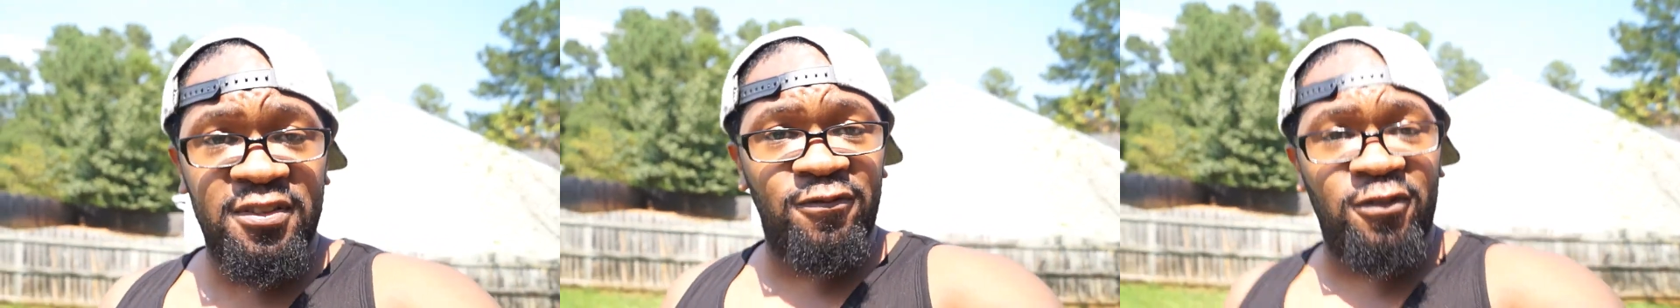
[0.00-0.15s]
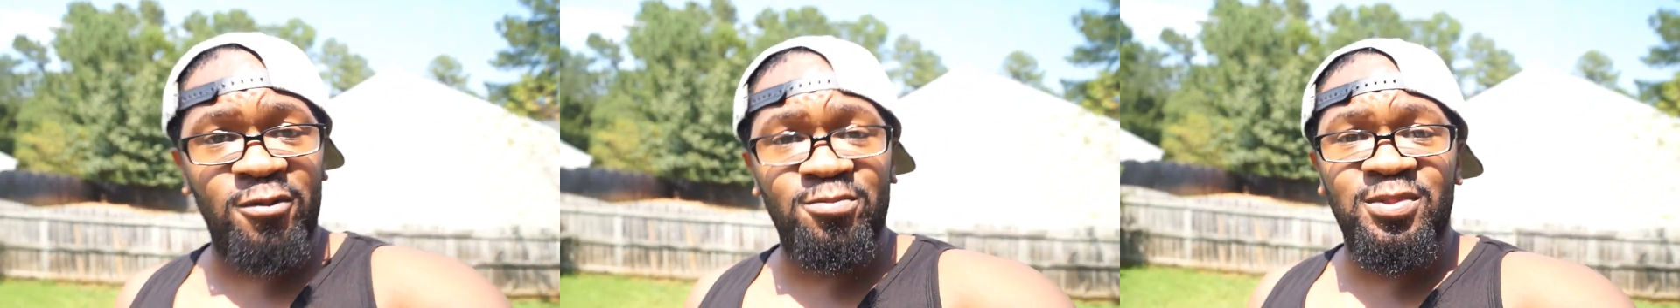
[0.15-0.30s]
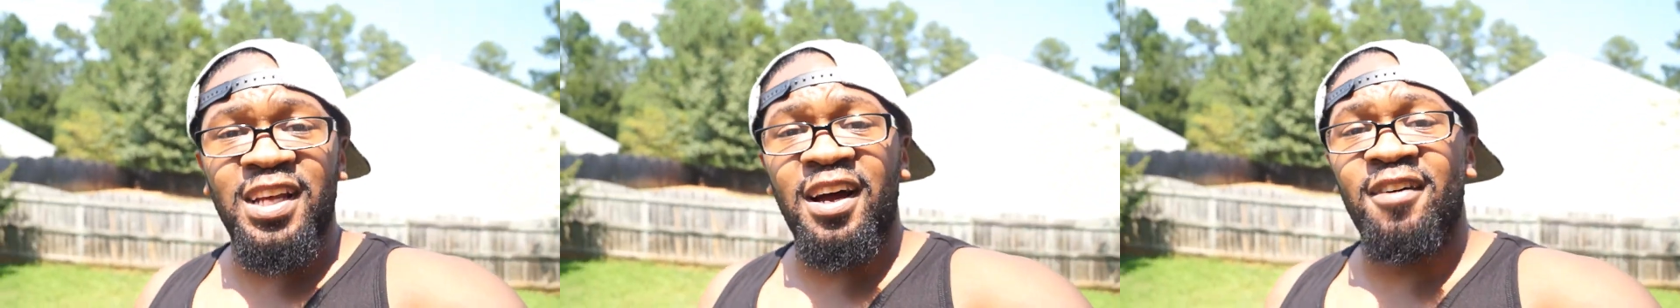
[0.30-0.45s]

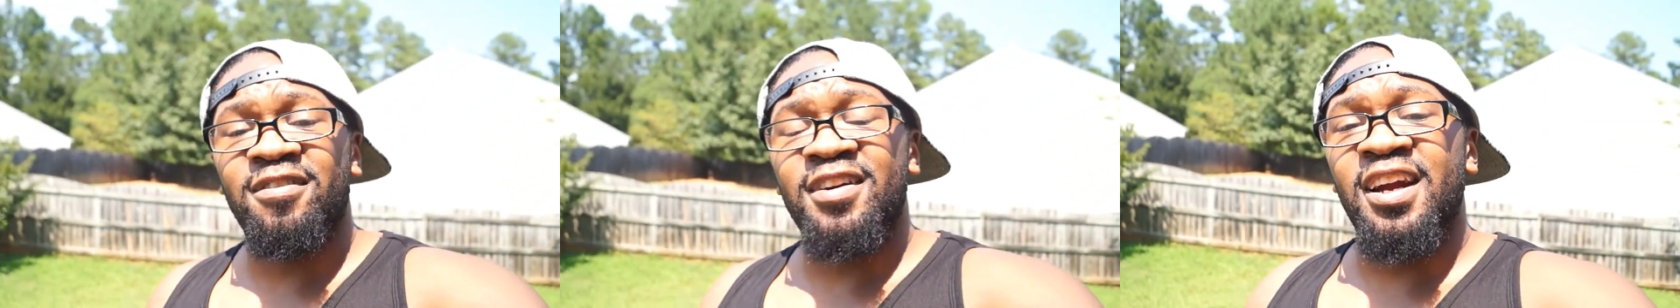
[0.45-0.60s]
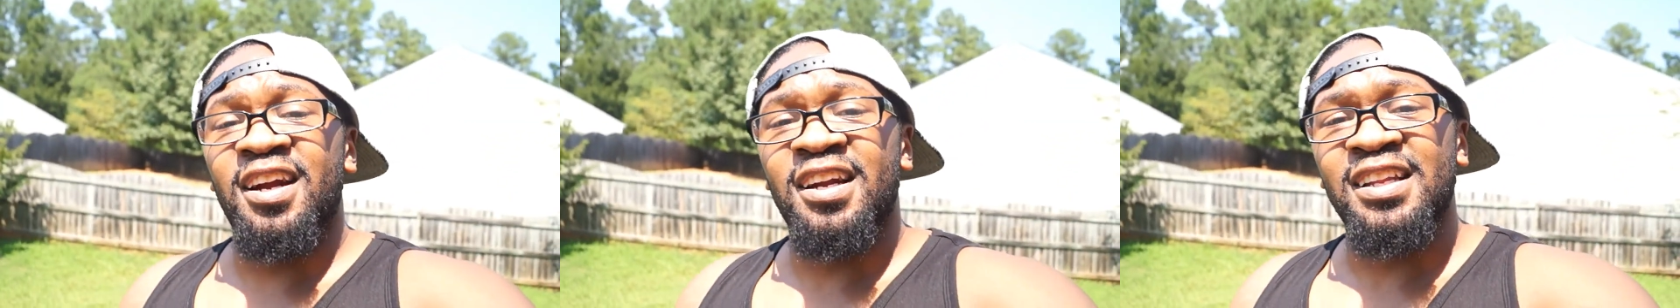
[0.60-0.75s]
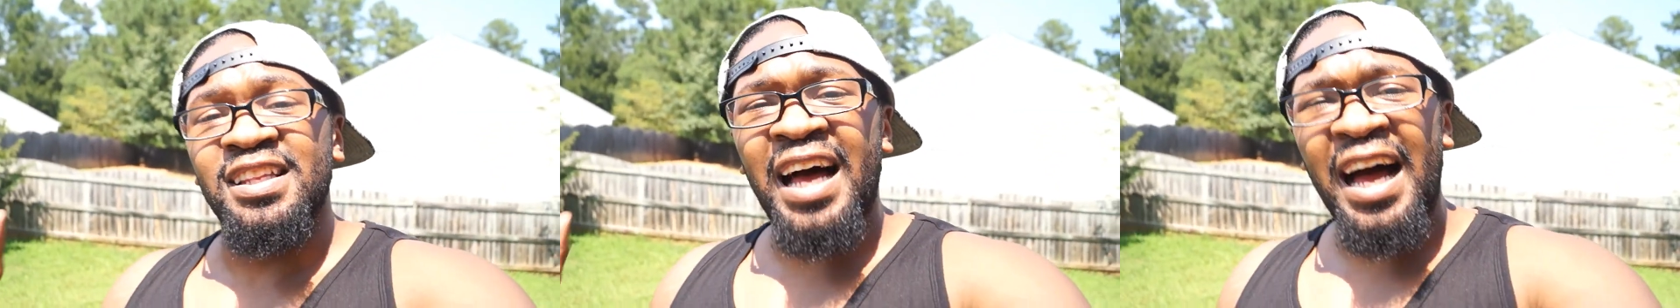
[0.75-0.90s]
from South
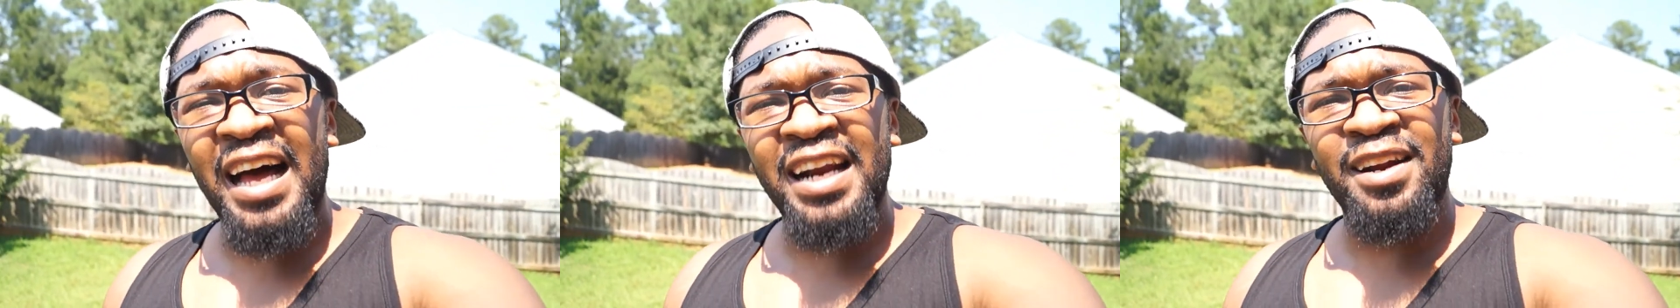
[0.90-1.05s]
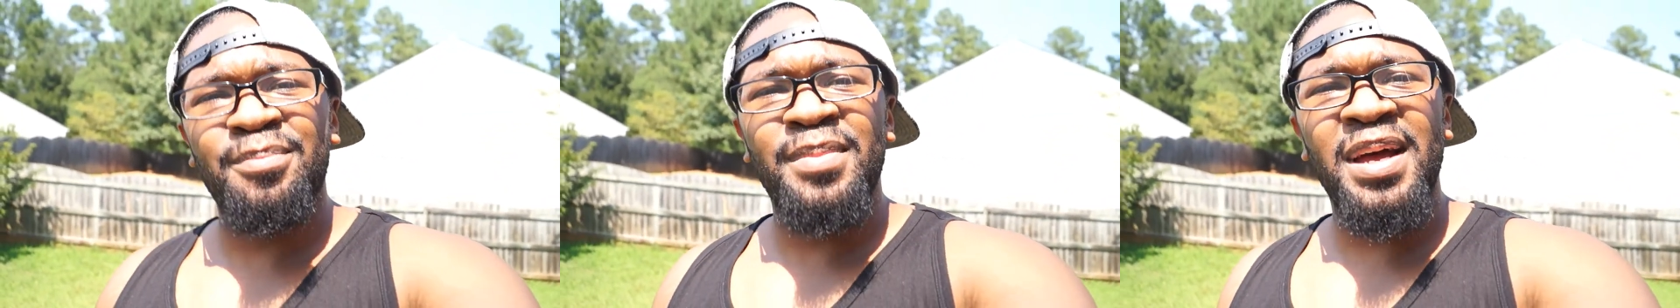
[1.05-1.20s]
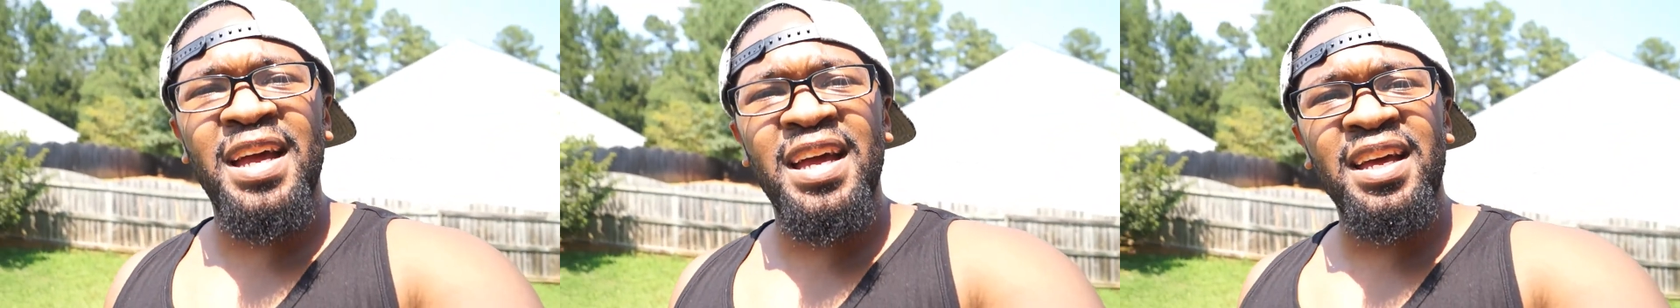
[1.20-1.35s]

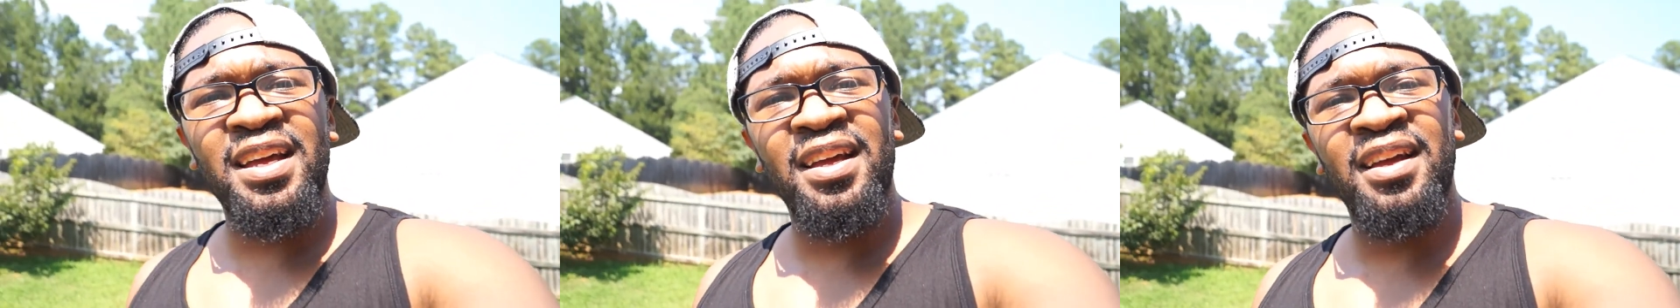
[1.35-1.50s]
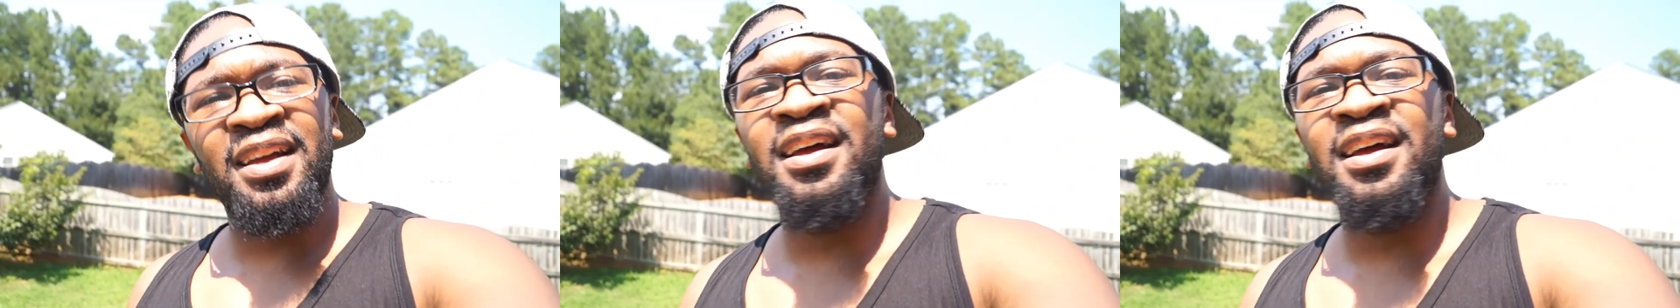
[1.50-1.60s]
Carolina, man.